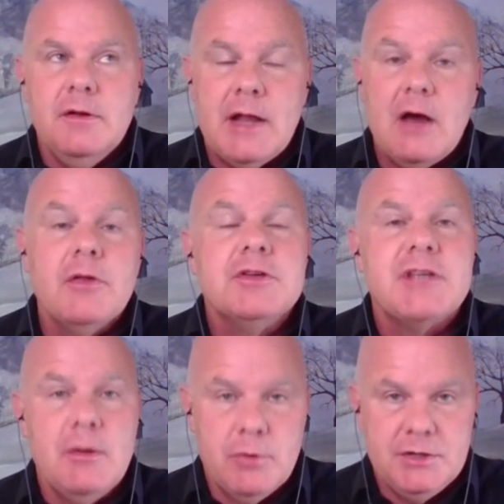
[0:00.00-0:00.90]
Now those
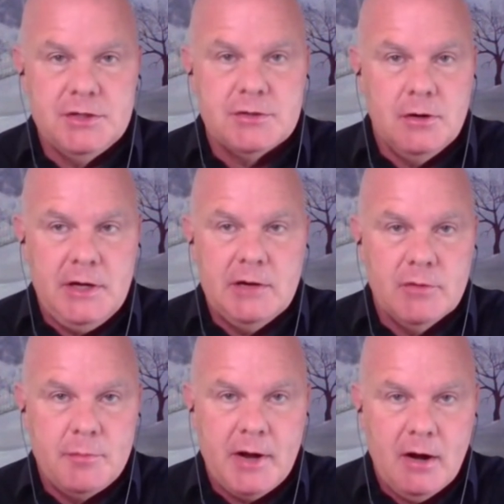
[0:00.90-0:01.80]
same bridges are in need of
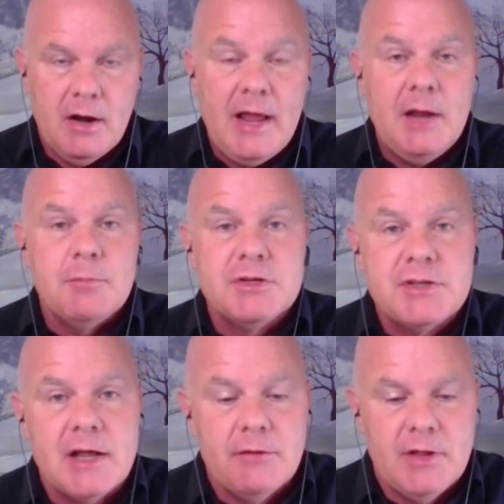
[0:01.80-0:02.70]
repair.
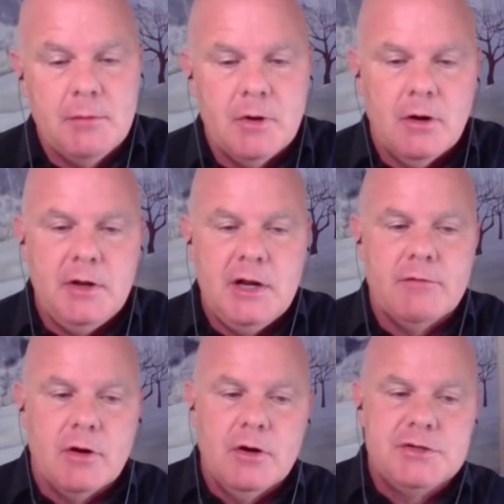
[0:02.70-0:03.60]
8% of them are in need
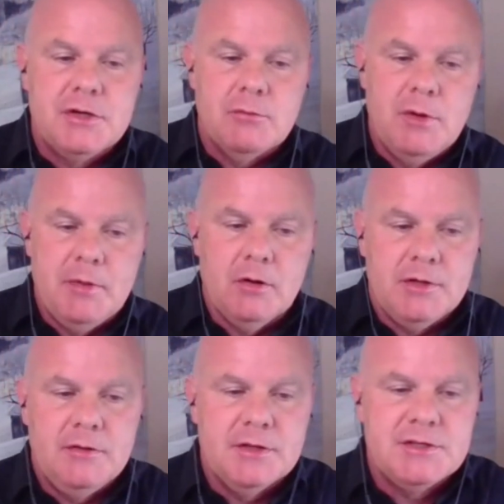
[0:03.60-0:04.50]
of urgent
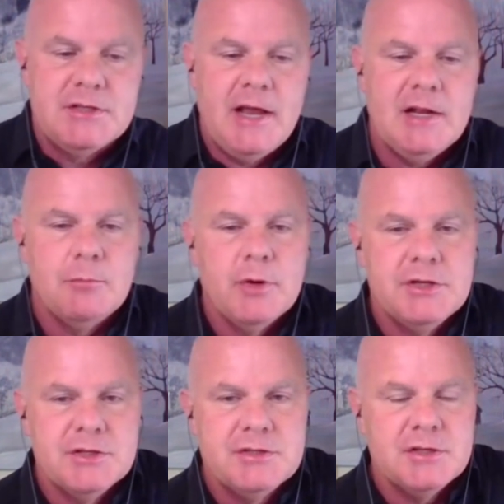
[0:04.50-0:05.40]
rebuilding. The state of
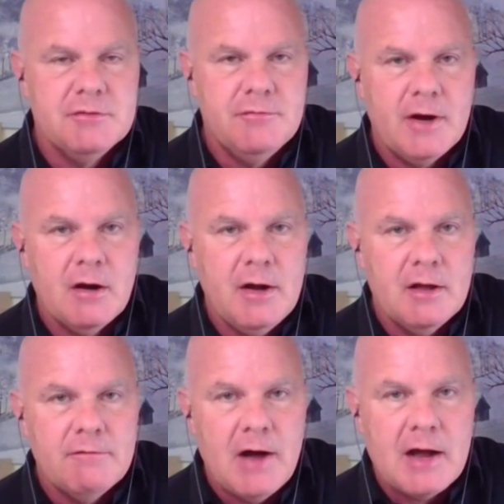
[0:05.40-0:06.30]
bridges is very
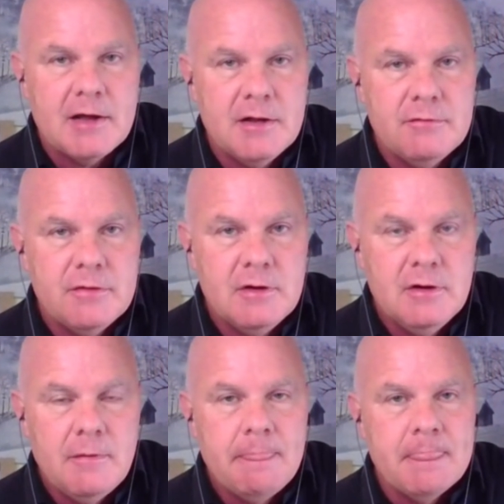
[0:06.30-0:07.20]
evocative
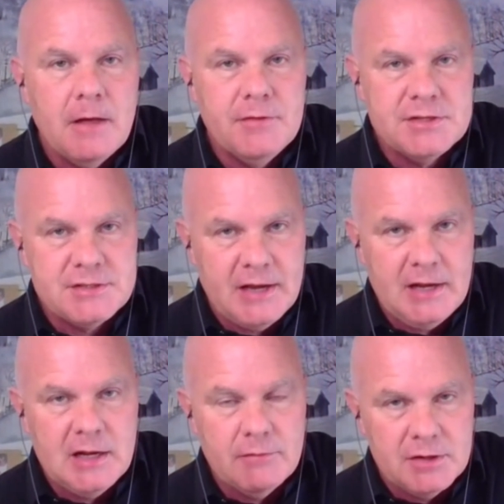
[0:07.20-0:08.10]
of the
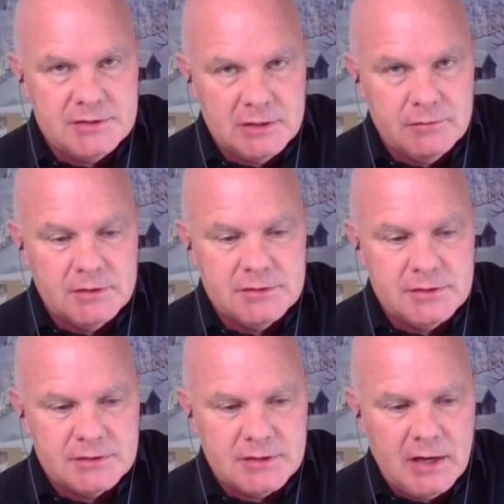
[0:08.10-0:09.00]
state of our civil
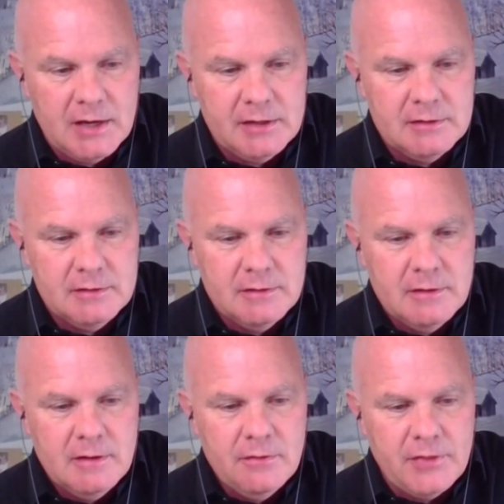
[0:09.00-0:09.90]
society.
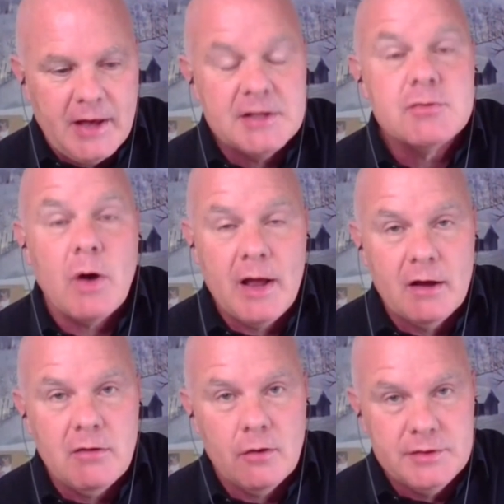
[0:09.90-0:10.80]
That is
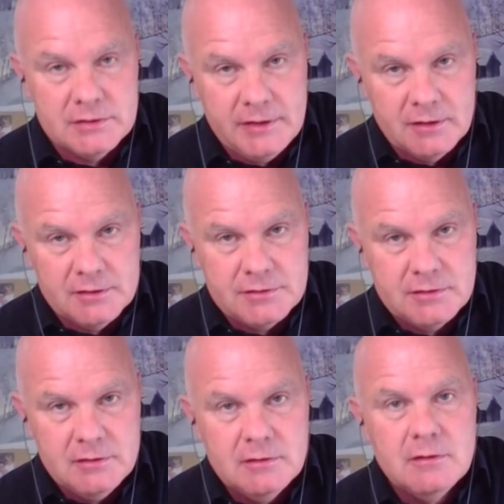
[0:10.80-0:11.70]
why I call these
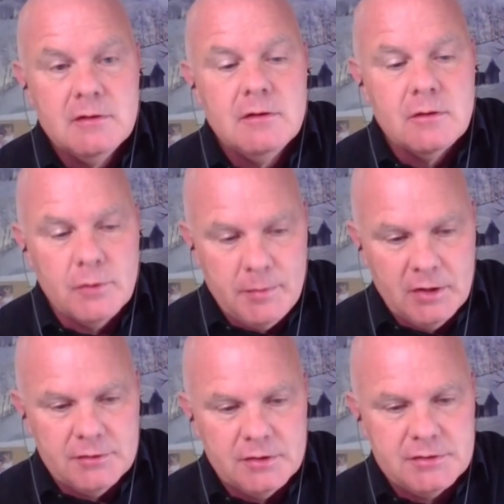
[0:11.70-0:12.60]
leaders
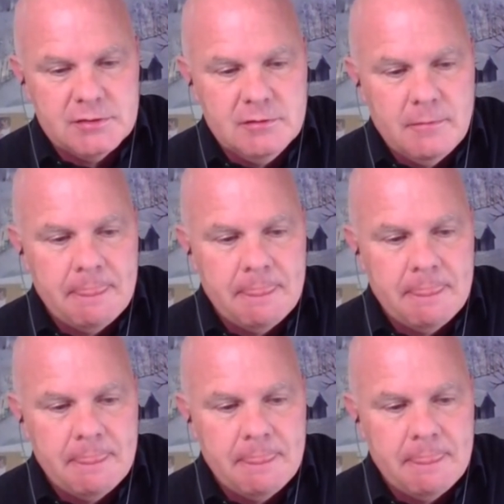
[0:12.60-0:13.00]
rebuilders.